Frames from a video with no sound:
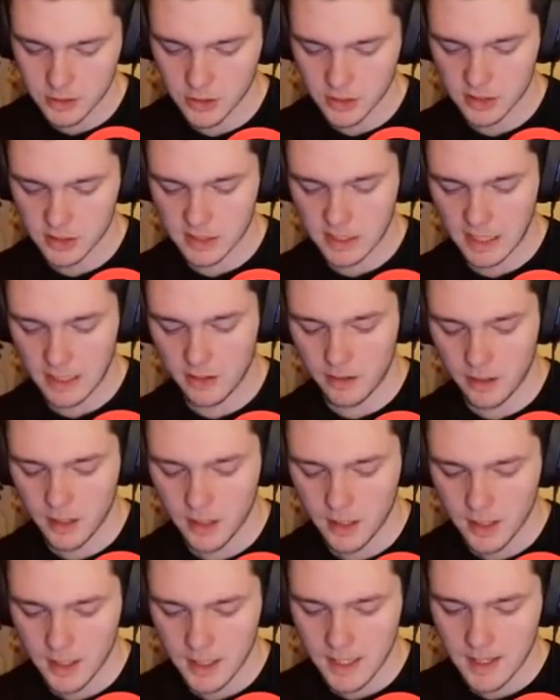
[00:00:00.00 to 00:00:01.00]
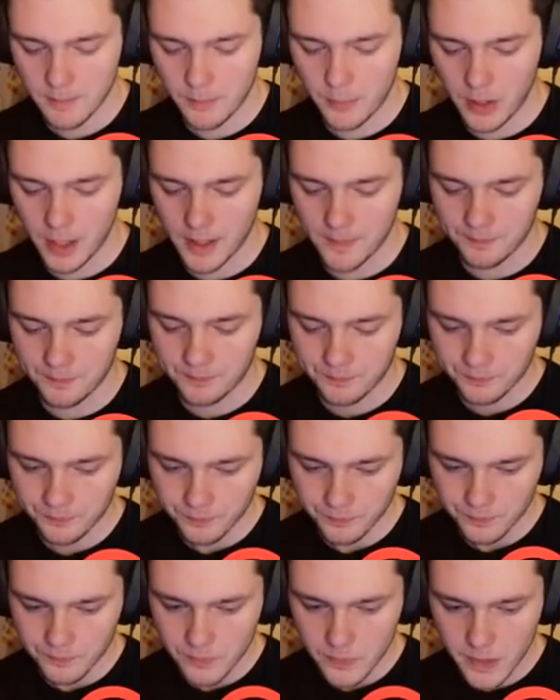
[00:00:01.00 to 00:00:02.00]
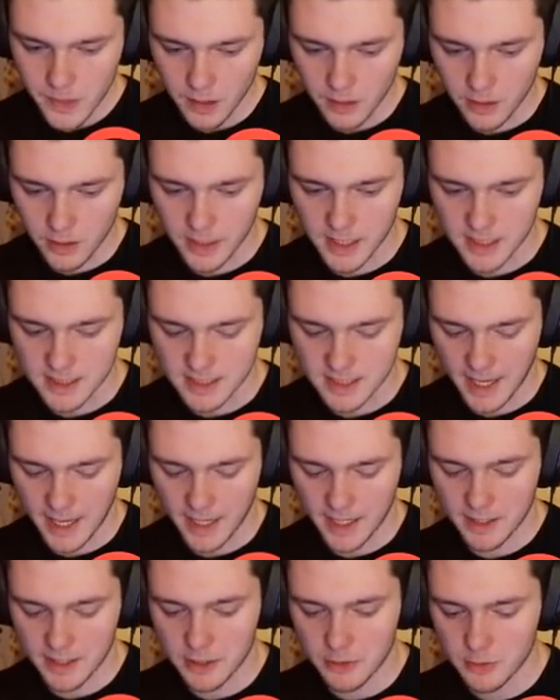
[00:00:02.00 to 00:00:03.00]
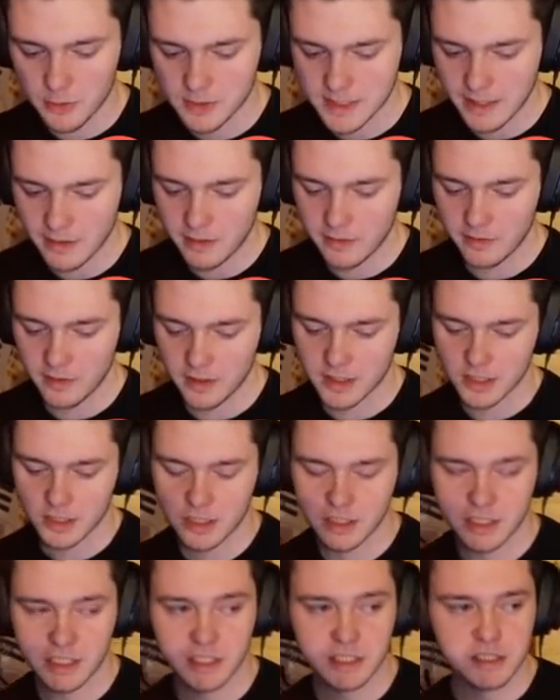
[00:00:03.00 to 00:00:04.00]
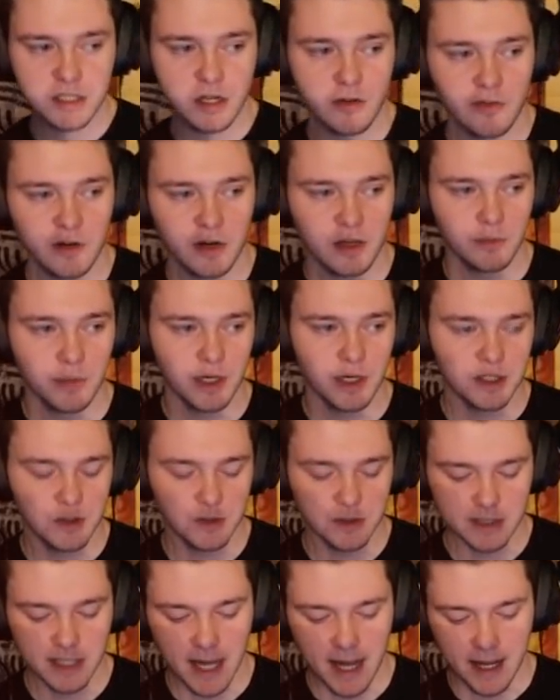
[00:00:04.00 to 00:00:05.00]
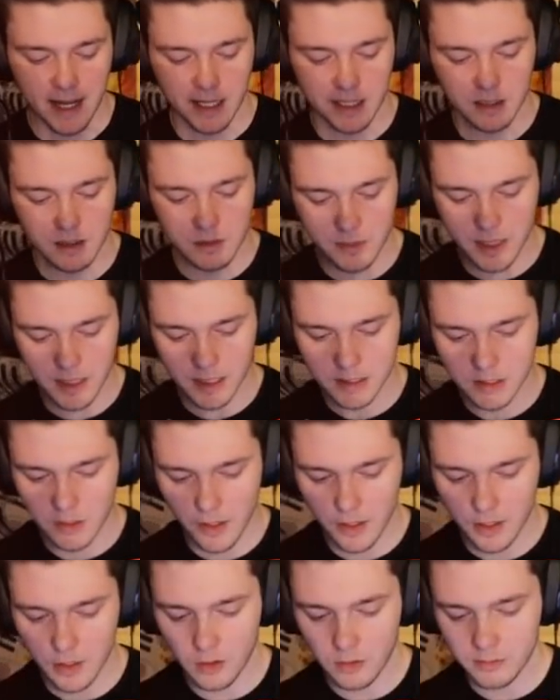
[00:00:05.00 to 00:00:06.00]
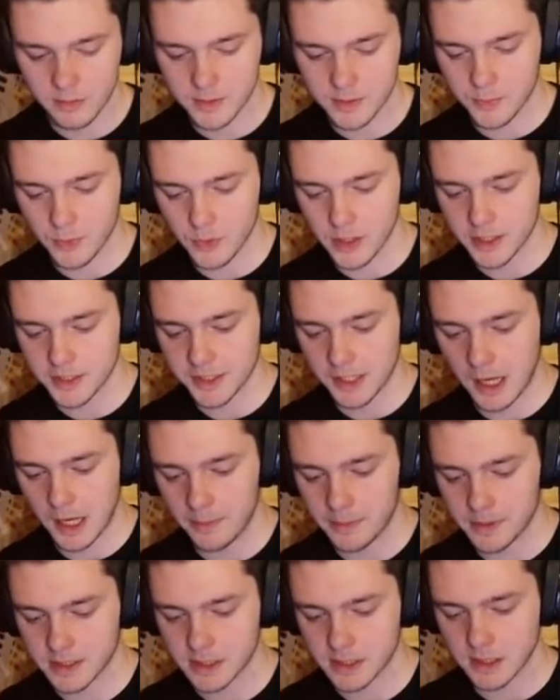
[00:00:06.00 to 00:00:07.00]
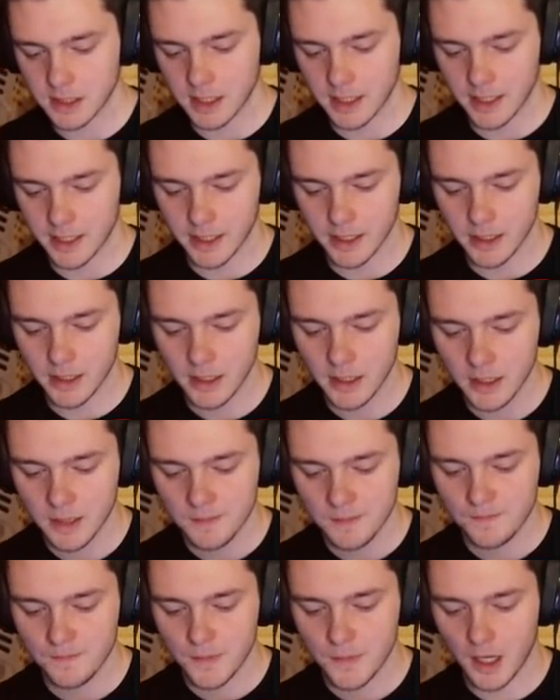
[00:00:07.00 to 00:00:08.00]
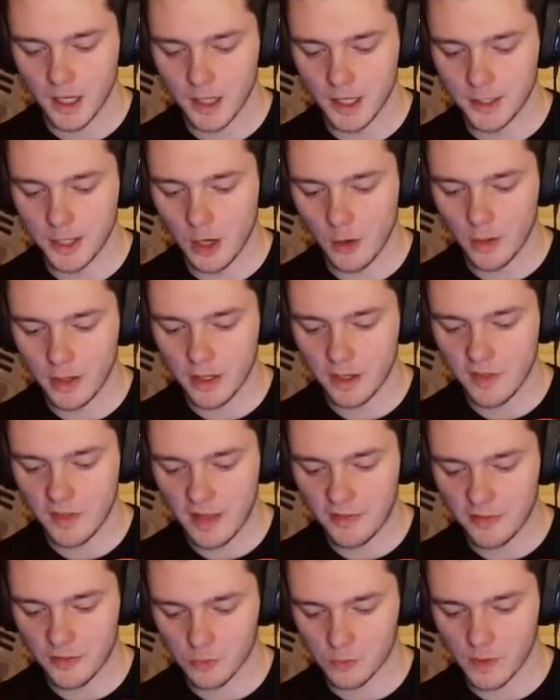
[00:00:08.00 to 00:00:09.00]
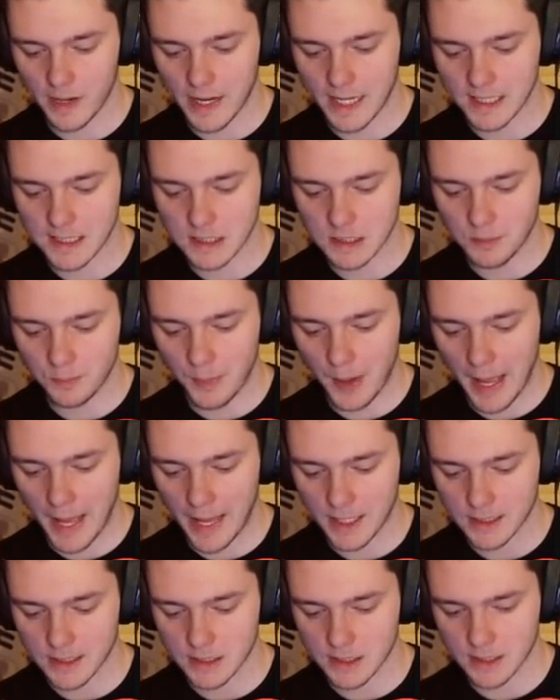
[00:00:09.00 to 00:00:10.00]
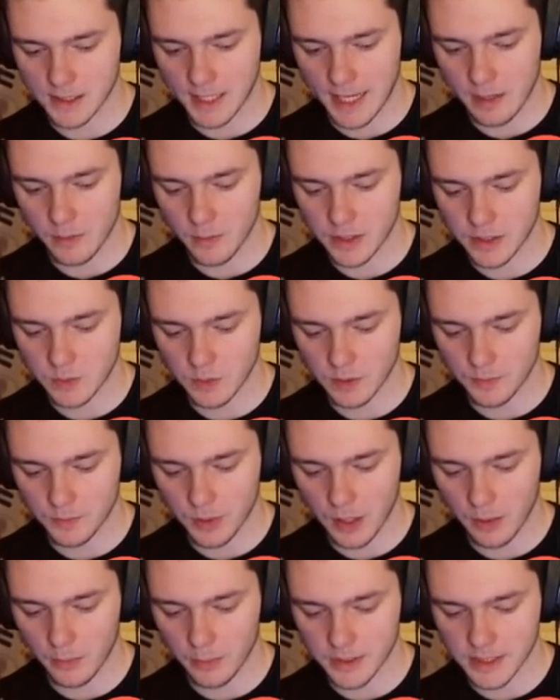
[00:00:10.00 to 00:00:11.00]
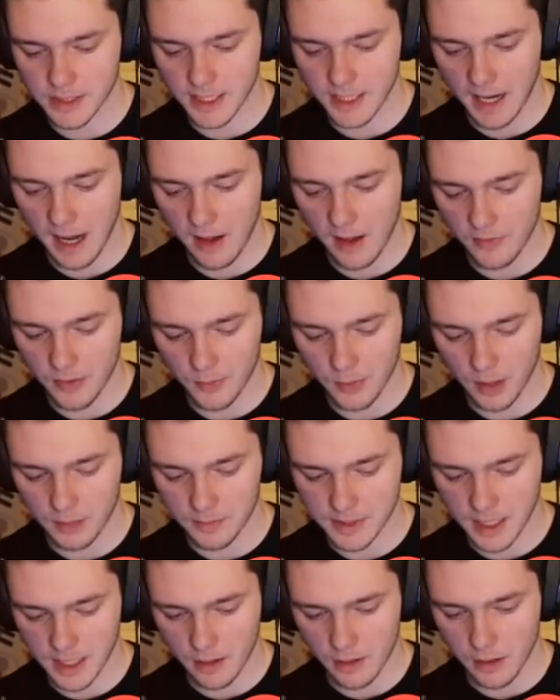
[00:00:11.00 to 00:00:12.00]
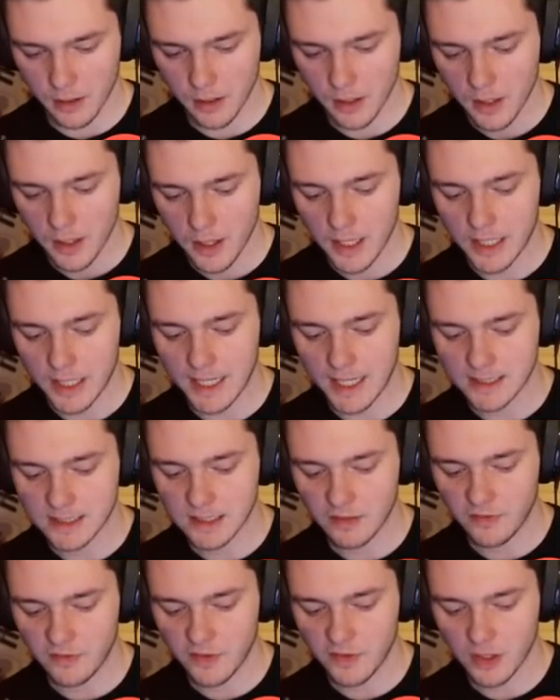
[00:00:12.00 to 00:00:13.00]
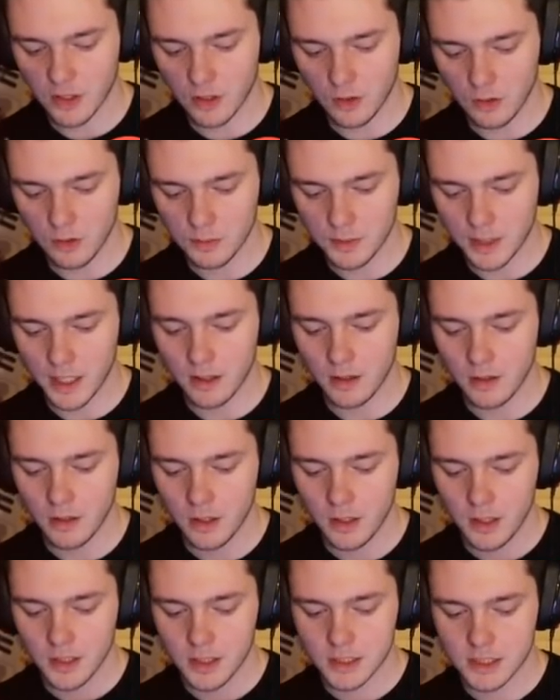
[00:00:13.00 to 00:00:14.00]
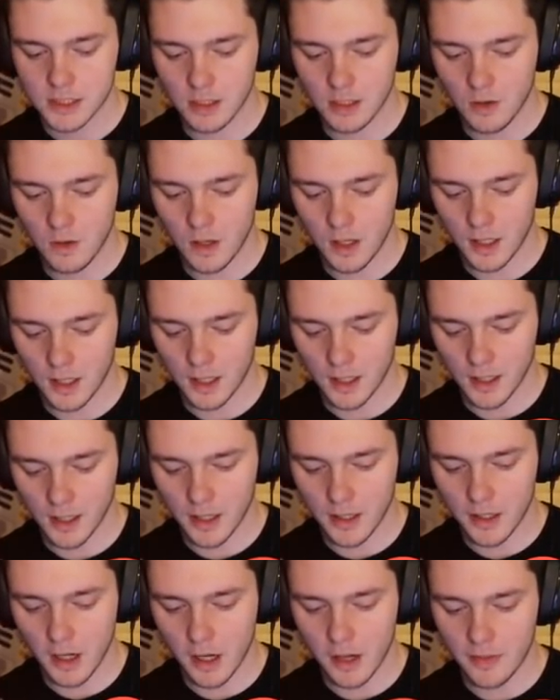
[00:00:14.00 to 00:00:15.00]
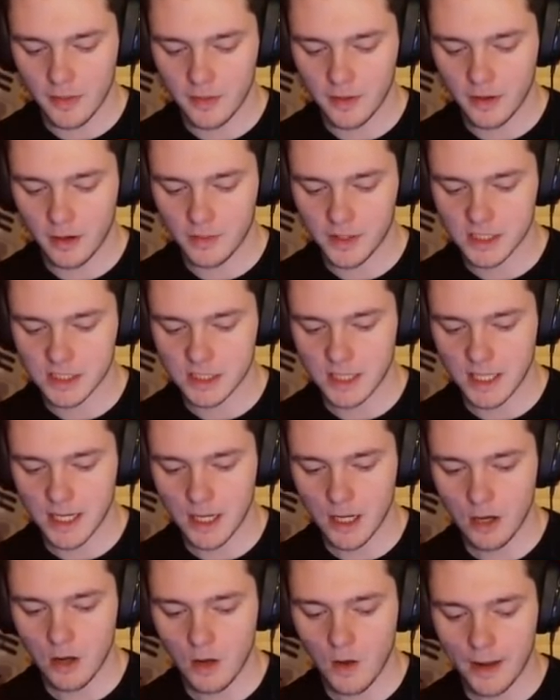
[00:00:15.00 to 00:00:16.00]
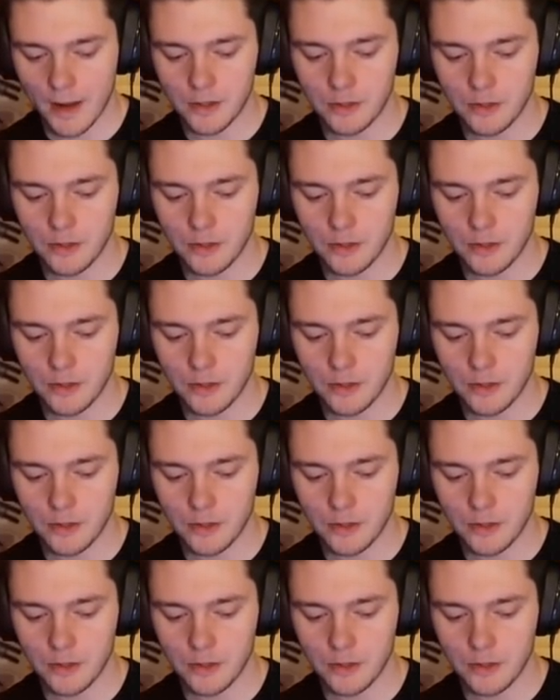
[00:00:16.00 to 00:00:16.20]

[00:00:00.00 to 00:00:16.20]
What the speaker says: tower. But look at his hand. I knew he was down on elixir because he just overcommitted to attack into me. So I golemed the bridge opposite lane, knowing that the raised bats and night witch would probably take out the bomb tower, and he has to defend the golem now. So, and then on this NATO, I knew